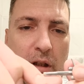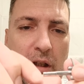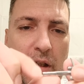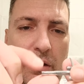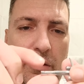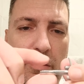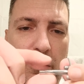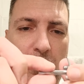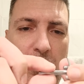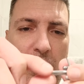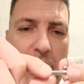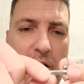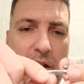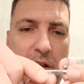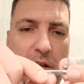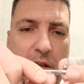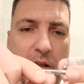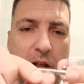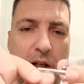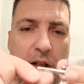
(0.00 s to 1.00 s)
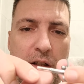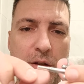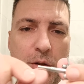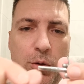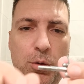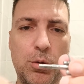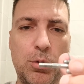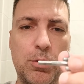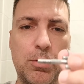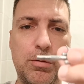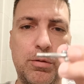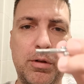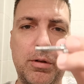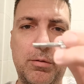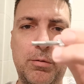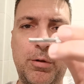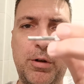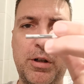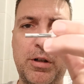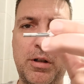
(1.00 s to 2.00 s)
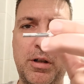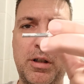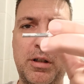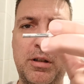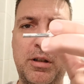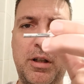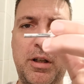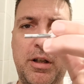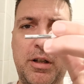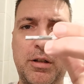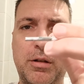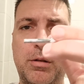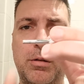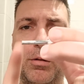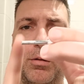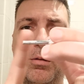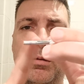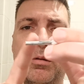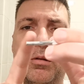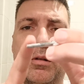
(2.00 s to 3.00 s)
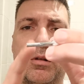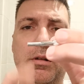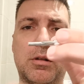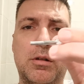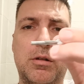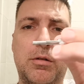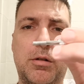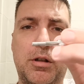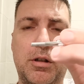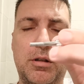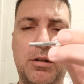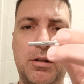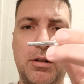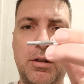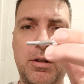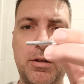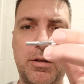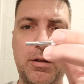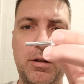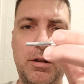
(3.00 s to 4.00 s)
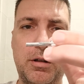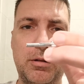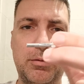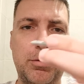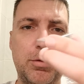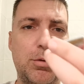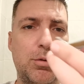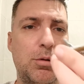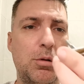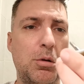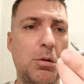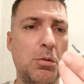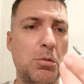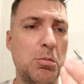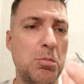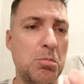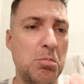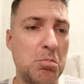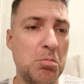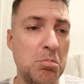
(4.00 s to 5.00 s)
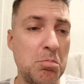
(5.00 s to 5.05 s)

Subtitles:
have any signs of wear and tear on the thread itself, so